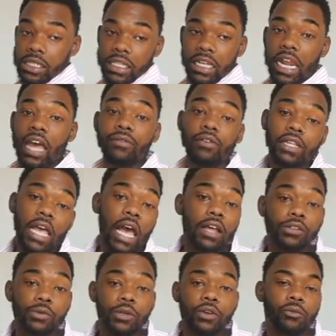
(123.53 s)
And then after that,
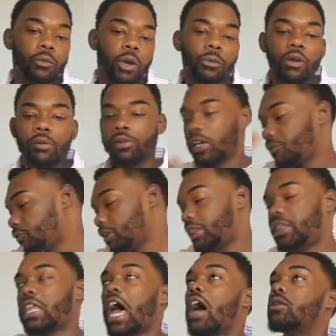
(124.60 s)
I'll do a giveaway probably every
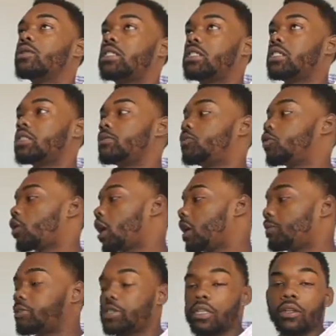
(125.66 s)
1,000
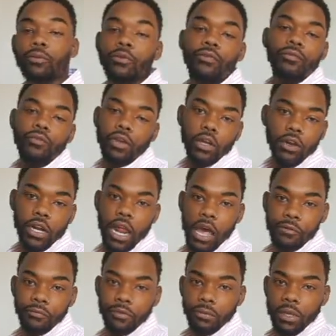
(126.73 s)
subscribers. And then we'll figure it
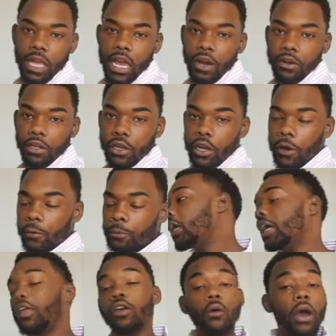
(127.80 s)
out from there, you know?
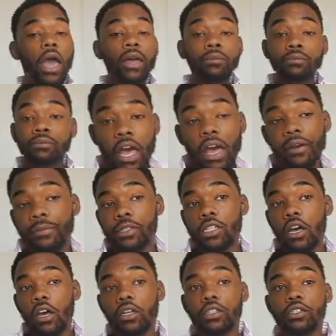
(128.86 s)
Either way, I've been
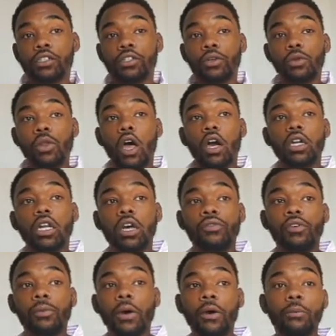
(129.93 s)
talking to you long
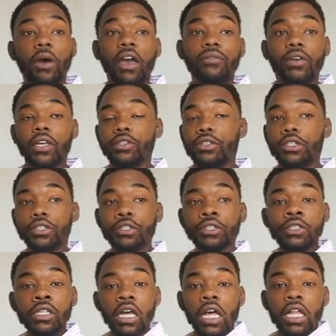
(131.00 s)
enough about my ventures.